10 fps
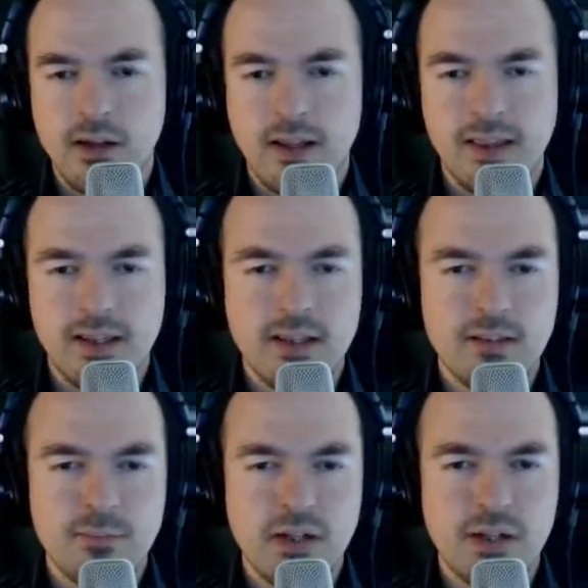I think
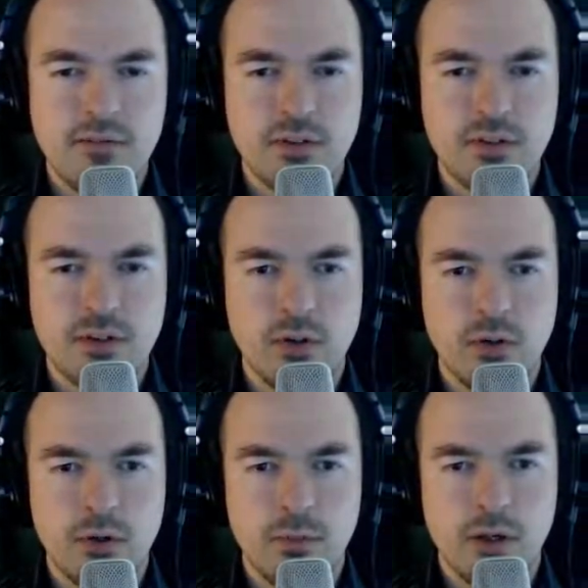this might give us a
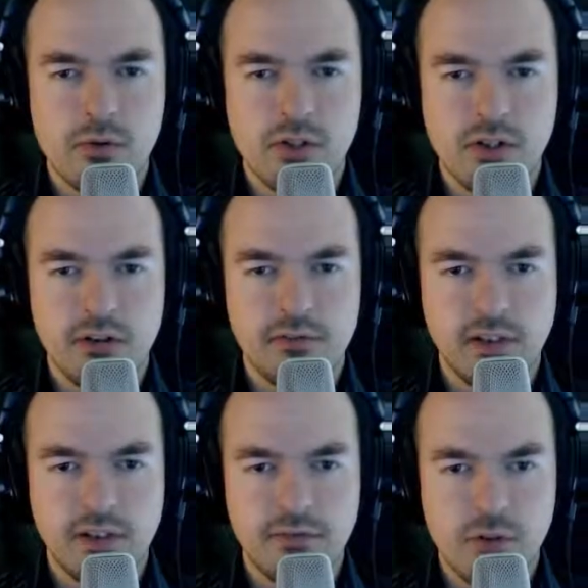good amount of
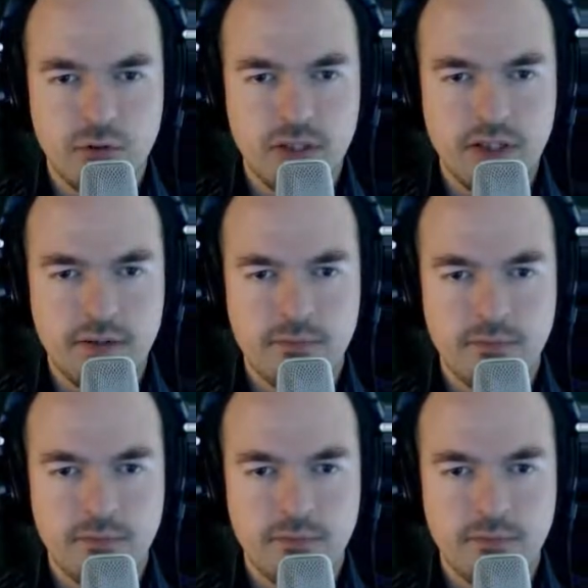lift already.